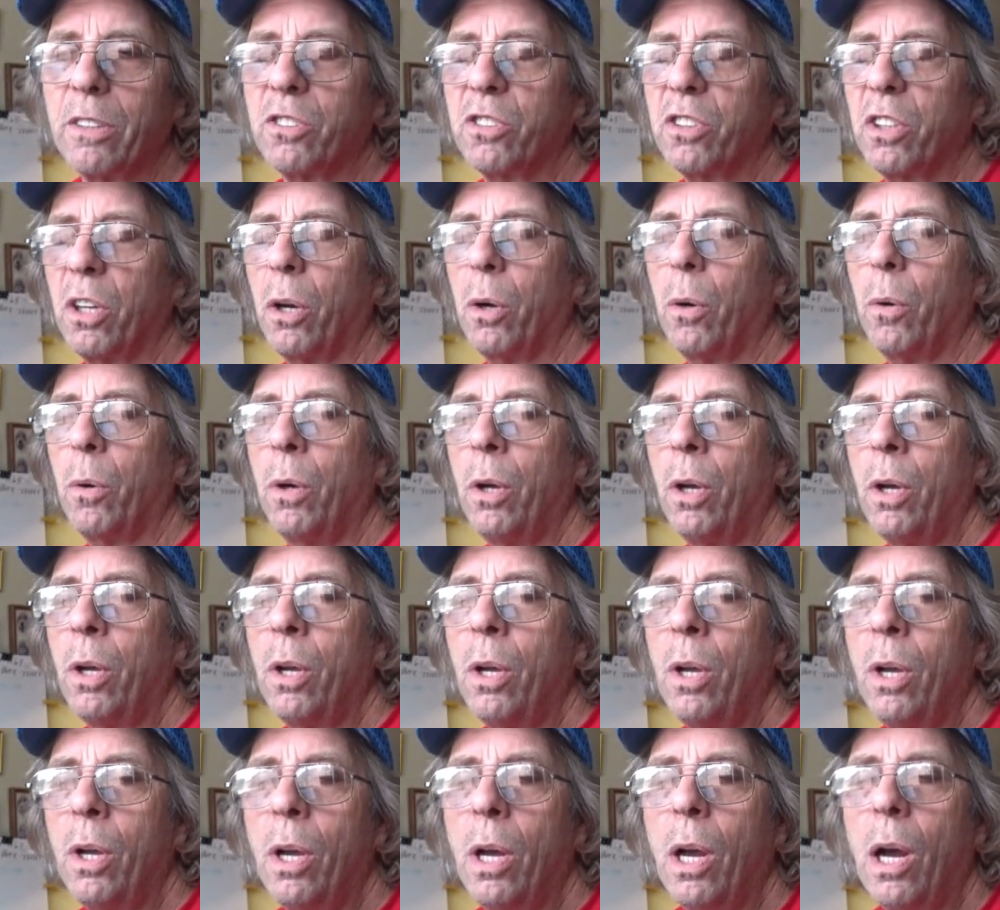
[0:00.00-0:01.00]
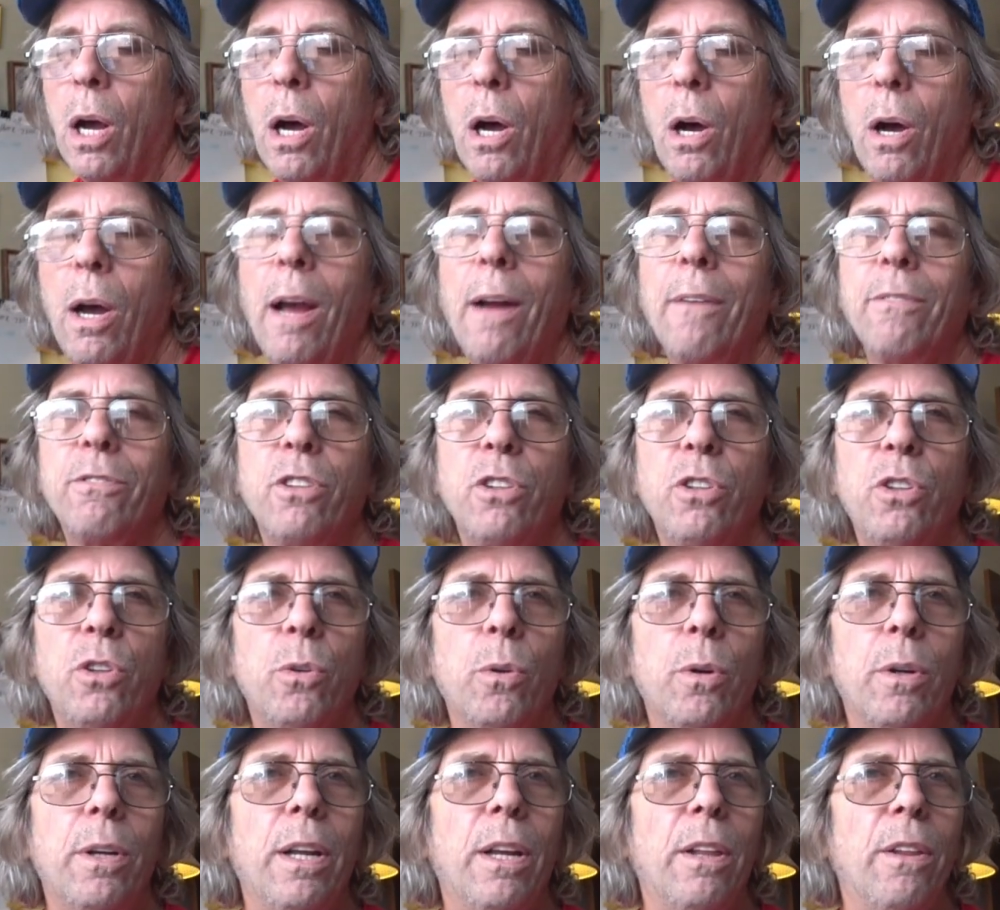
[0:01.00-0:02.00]
So I'll have to
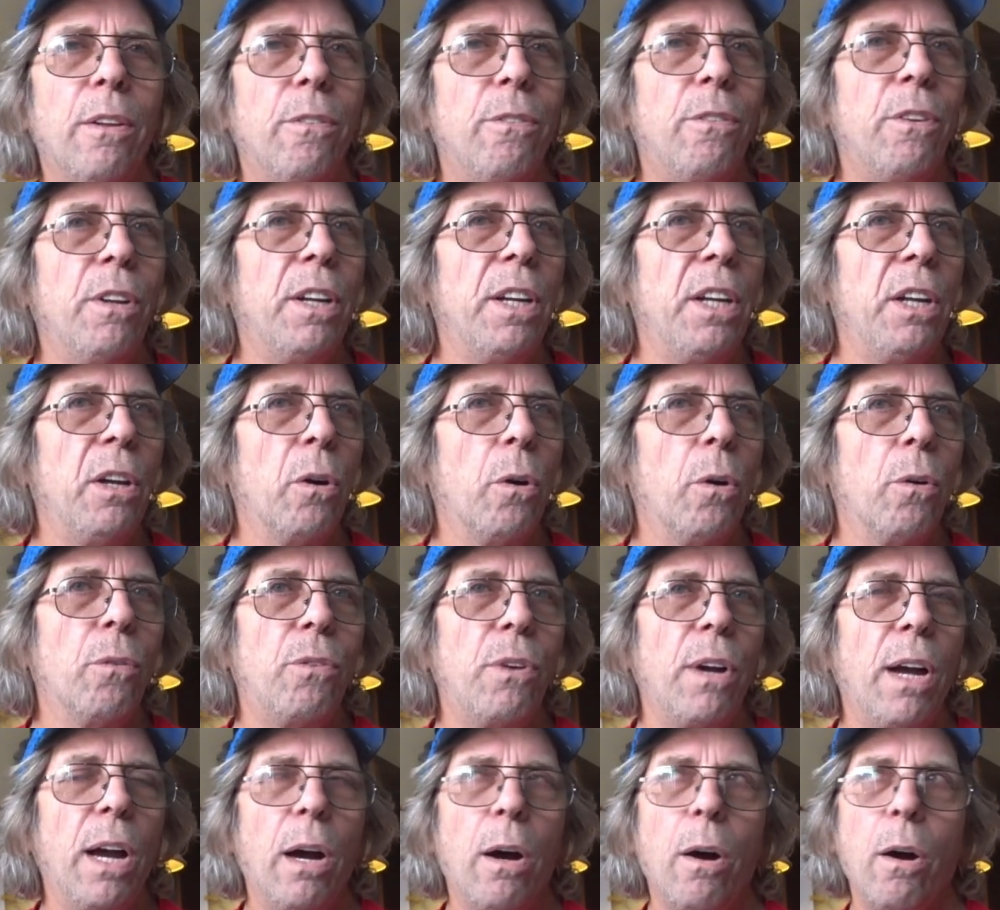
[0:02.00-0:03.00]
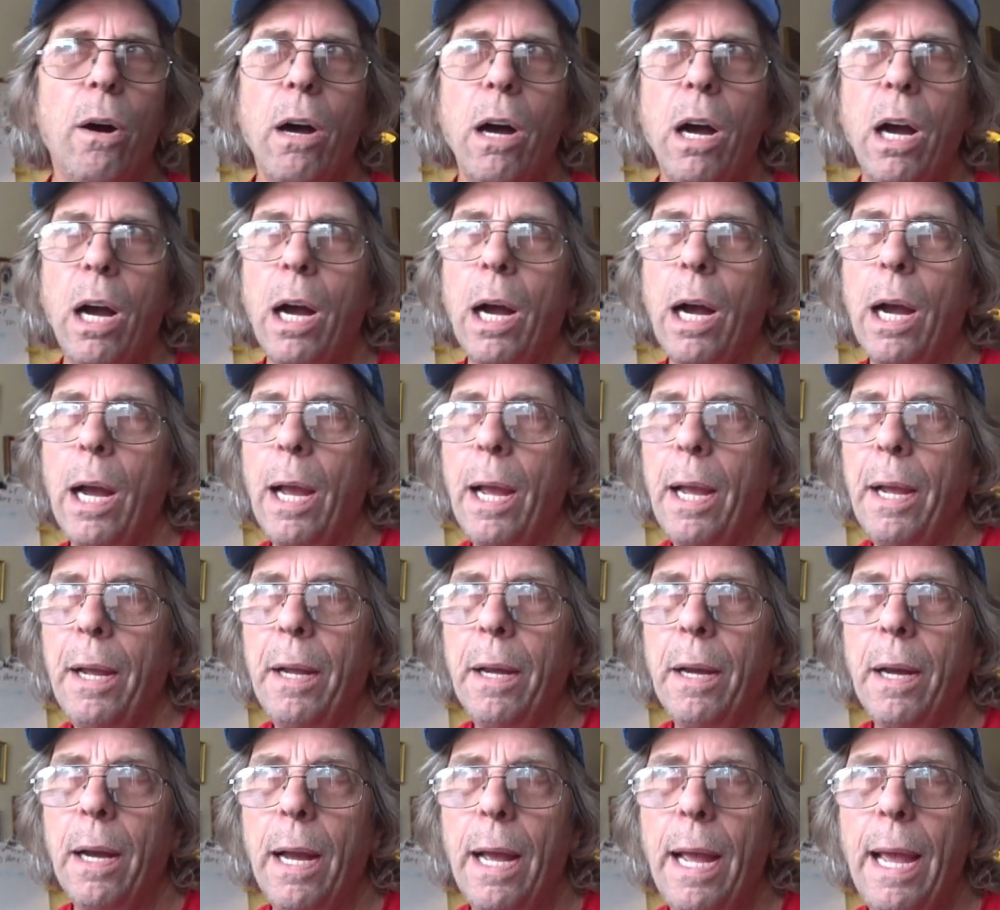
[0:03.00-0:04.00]
do another video of how I
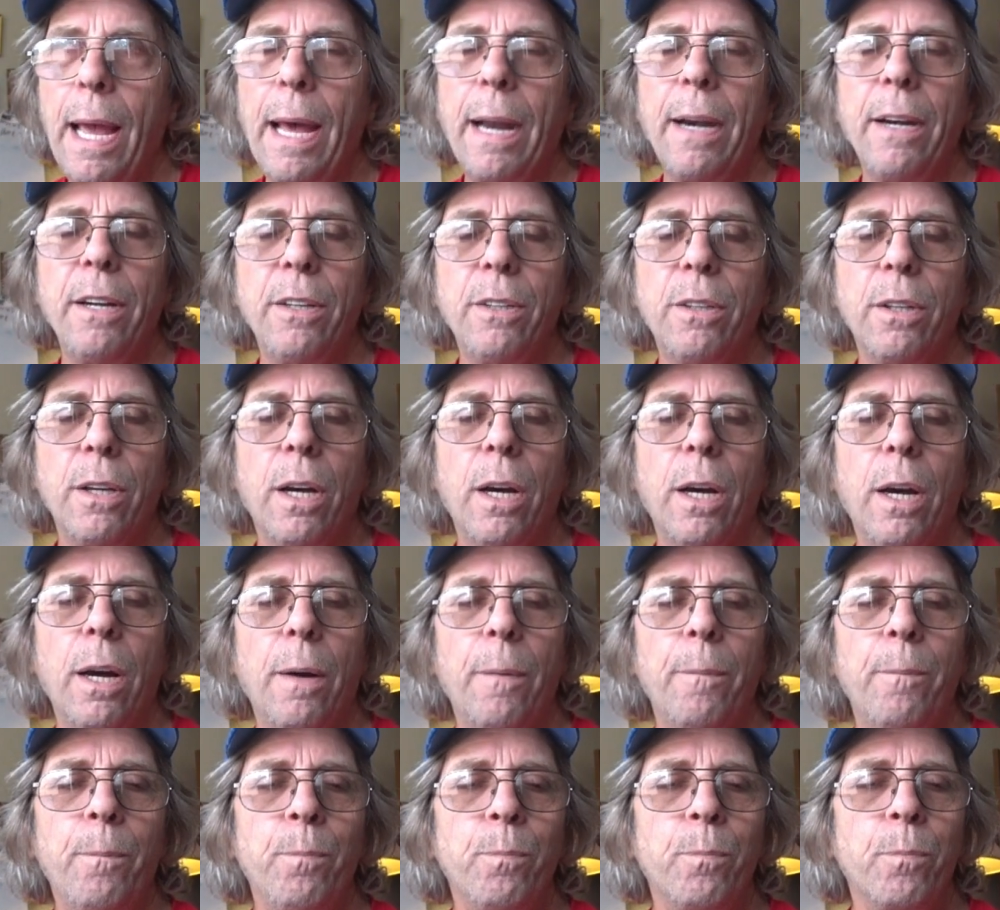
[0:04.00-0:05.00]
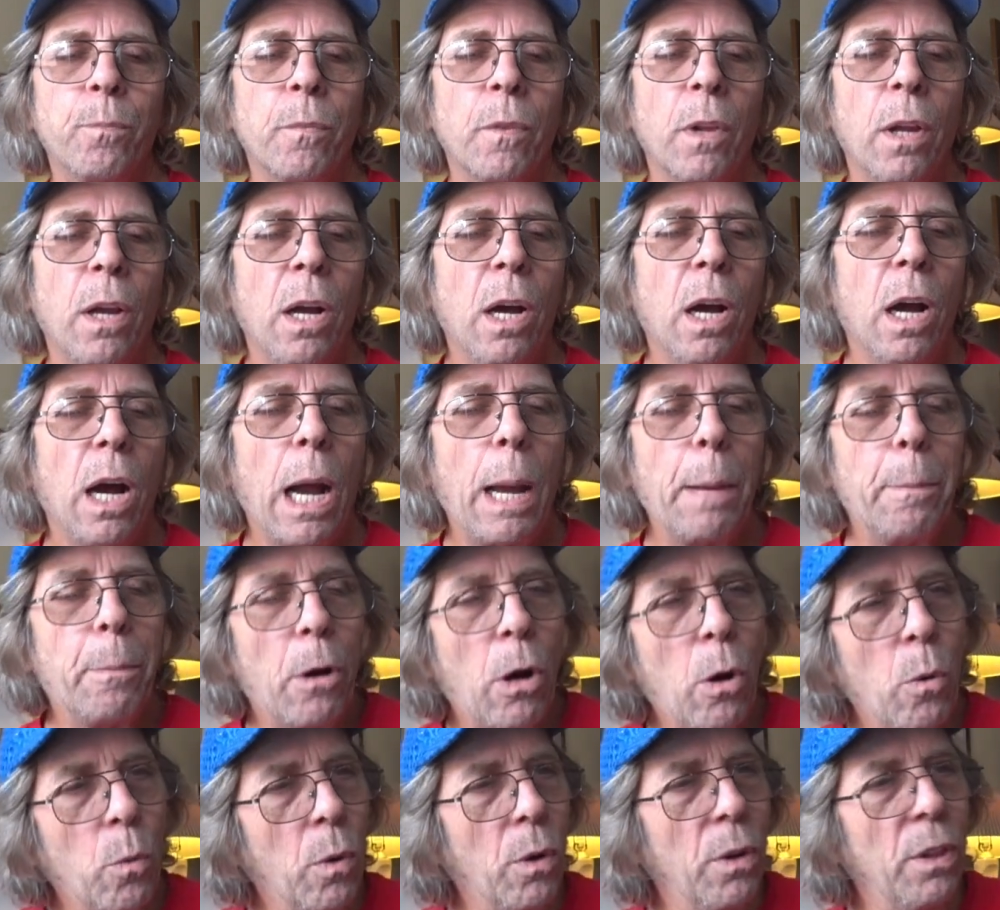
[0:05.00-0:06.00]
added. I
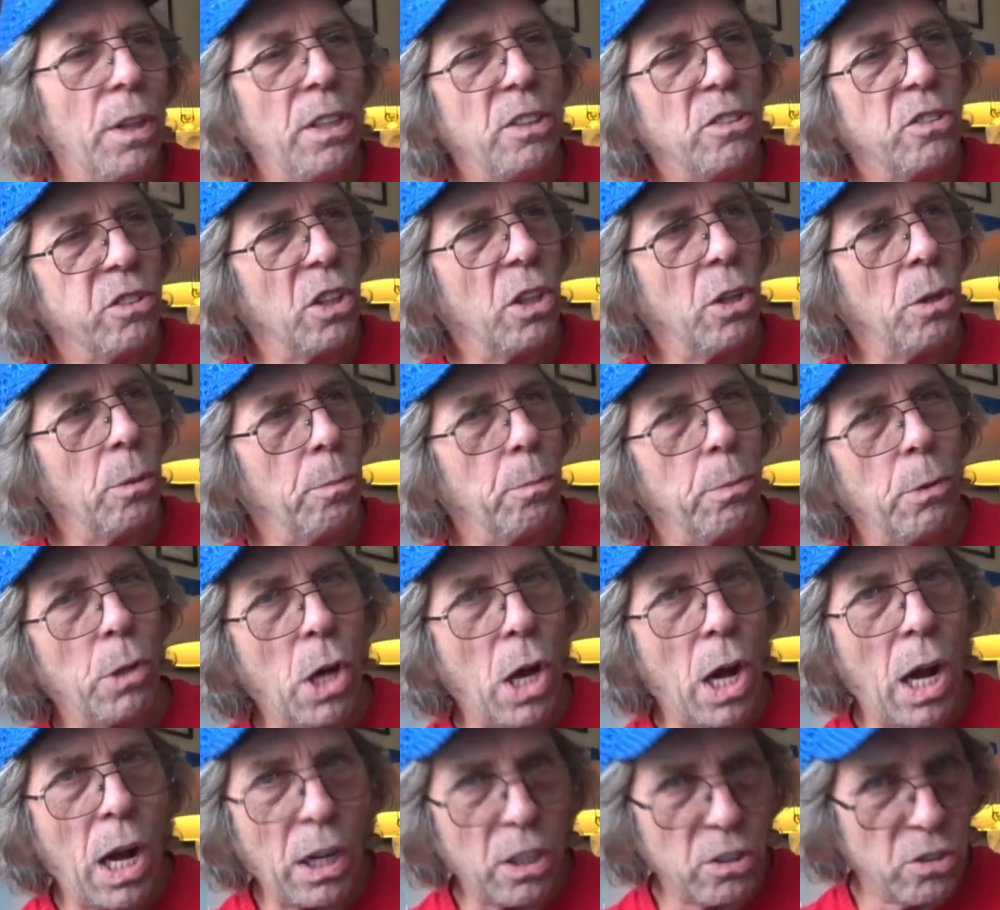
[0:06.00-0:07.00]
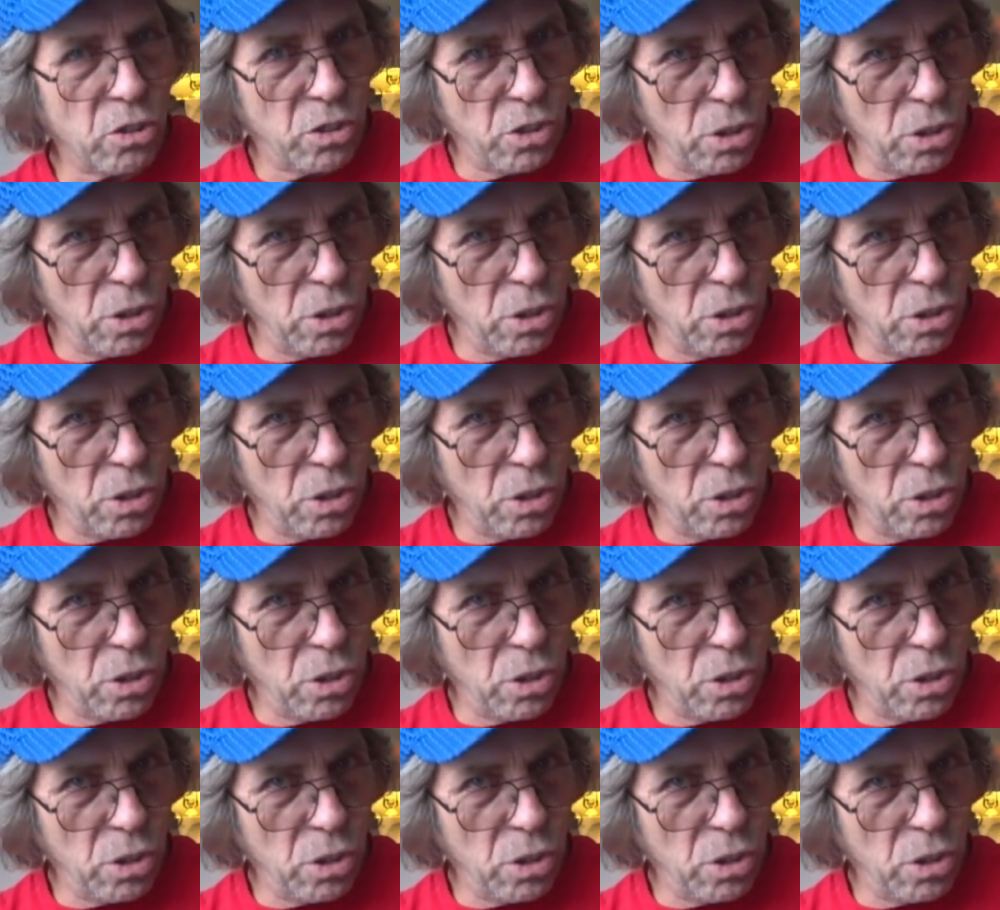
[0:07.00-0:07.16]
bought one of these little blocks.